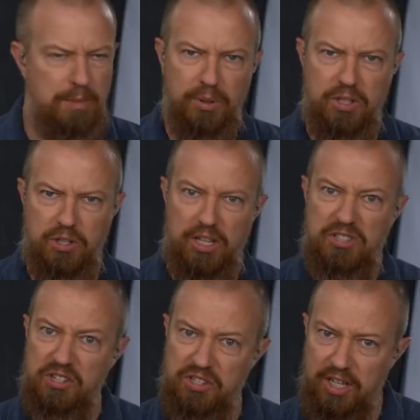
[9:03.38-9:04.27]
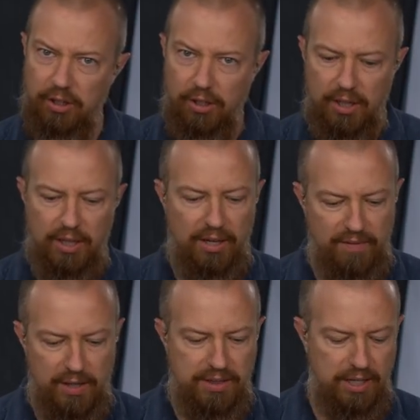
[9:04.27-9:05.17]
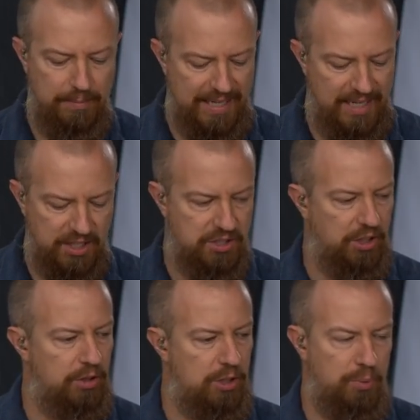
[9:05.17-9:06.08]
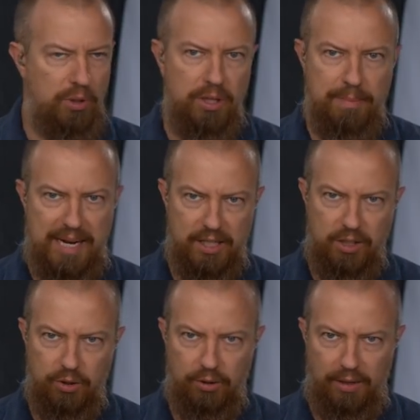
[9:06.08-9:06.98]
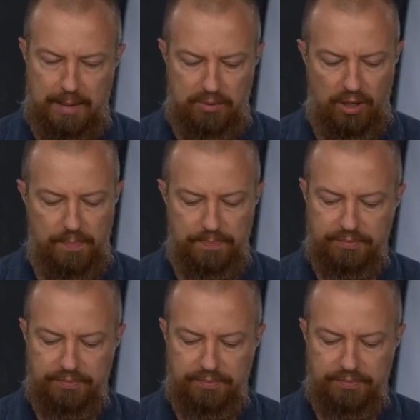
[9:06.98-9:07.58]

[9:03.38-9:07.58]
to put this on. It's a sticker, very thin magnetic sticker that you put on the back of your laptop